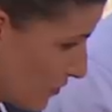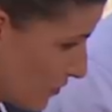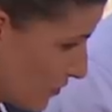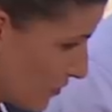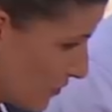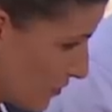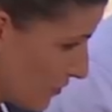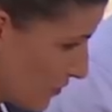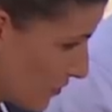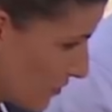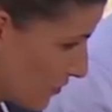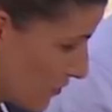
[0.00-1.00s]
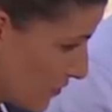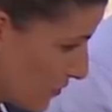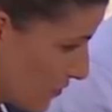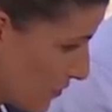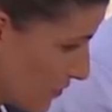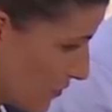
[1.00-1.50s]

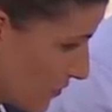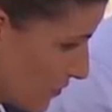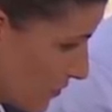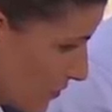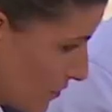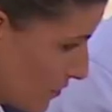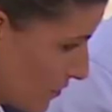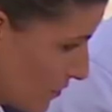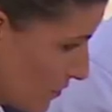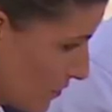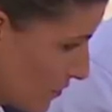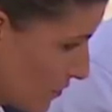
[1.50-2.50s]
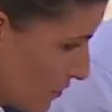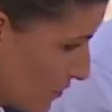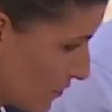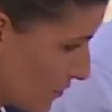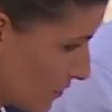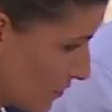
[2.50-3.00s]

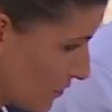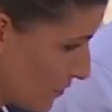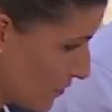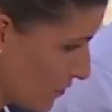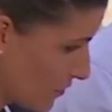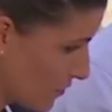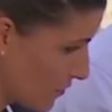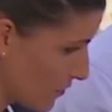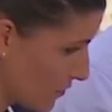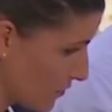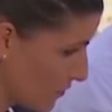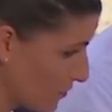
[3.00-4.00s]
(not speaking)